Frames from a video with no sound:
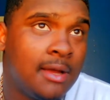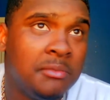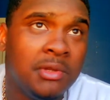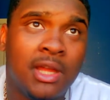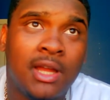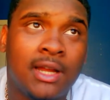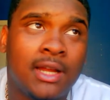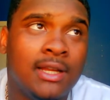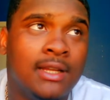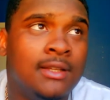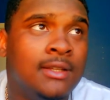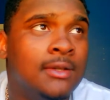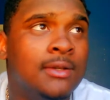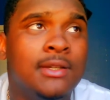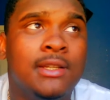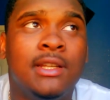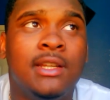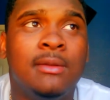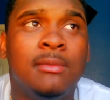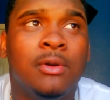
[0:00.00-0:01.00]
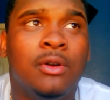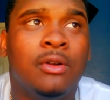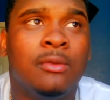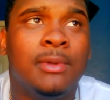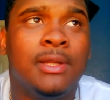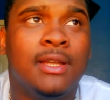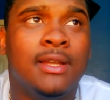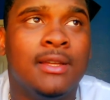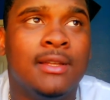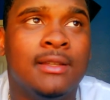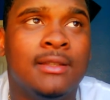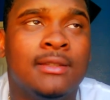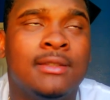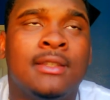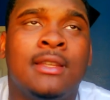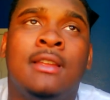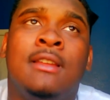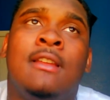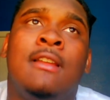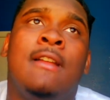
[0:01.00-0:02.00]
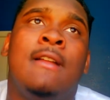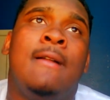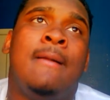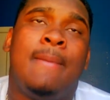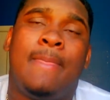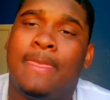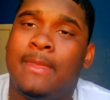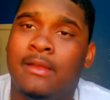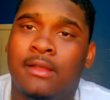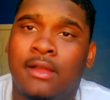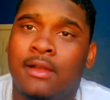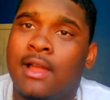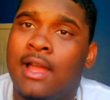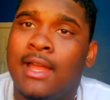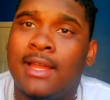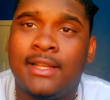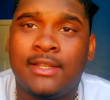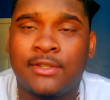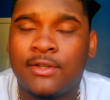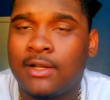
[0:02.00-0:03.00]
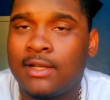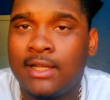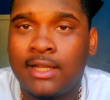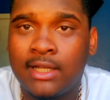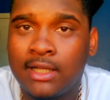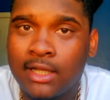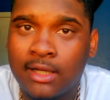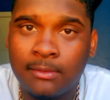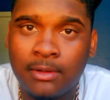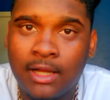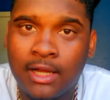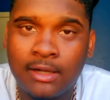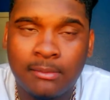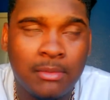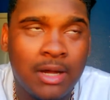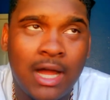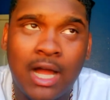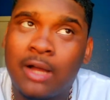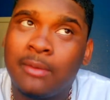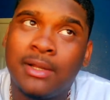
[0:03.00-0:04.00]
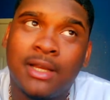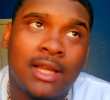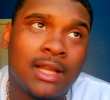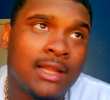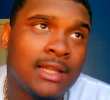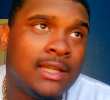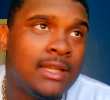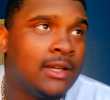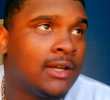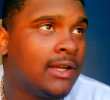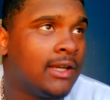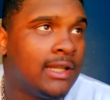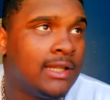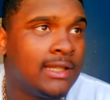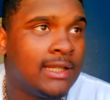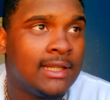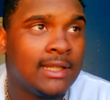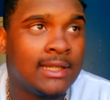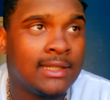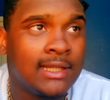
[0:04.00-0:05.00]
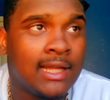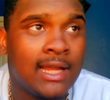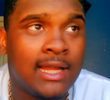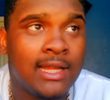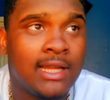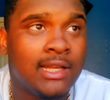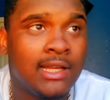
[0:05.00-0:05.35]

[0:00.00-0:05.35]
I'm not gonna do it anymore because, you know, I ain't trying to end up like Muhammad Ali or anything like that.